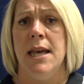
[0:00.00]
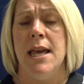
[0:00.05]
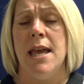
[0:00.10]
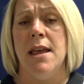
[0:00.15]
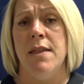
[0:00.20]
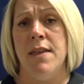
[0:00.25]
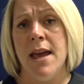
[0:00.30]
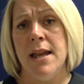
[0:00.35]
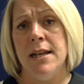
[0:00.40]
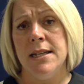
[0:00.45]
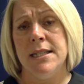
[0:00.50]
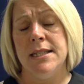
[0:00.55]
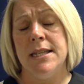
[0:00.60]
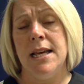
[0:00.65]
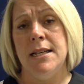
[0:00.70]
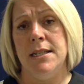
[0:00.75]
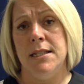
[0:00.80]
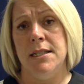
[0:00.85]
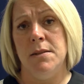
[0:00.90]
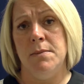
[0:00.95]
He then
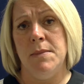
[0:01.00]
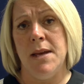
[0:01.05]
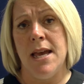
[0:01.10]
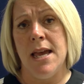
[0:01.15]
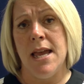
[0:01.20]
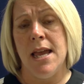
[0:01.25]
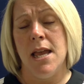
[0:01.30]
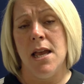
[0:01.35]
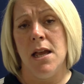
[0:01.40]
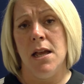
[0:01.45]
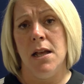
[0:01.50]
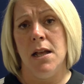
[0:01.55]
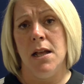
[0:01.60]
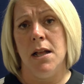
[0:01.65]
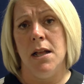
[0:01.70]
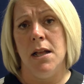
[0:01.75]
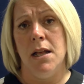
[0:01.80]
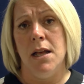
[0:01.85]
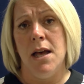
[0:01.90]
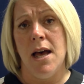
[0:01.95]
said to me,
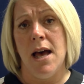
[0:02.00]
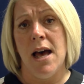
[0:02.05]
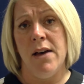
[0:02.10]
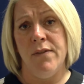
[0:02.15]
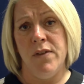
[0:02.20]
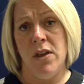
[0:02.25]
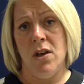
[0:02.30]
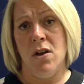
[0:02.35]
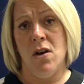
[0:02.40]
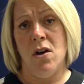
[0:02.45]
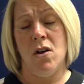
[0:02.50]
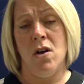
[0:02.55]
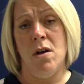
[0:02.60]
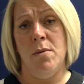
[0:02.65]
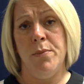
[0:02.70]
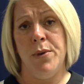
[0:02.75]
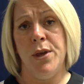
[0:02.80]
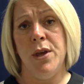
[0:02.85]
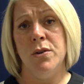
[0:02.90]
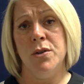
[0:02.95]
have you got a
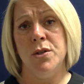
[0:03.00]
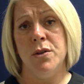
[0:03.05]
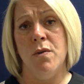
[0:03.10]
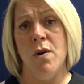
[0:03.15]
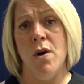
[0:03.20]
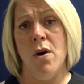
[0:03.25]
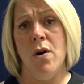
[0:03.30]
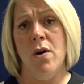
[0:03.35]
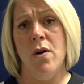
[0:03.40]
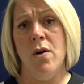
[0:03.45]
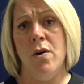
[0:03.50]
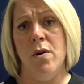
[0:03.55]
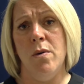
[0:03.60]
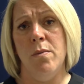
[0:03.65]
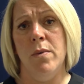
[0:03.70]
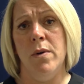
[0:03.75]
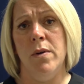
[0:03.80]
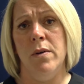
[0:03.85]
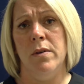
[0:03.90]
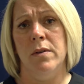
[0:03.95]
computer at
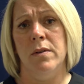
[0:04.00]
home?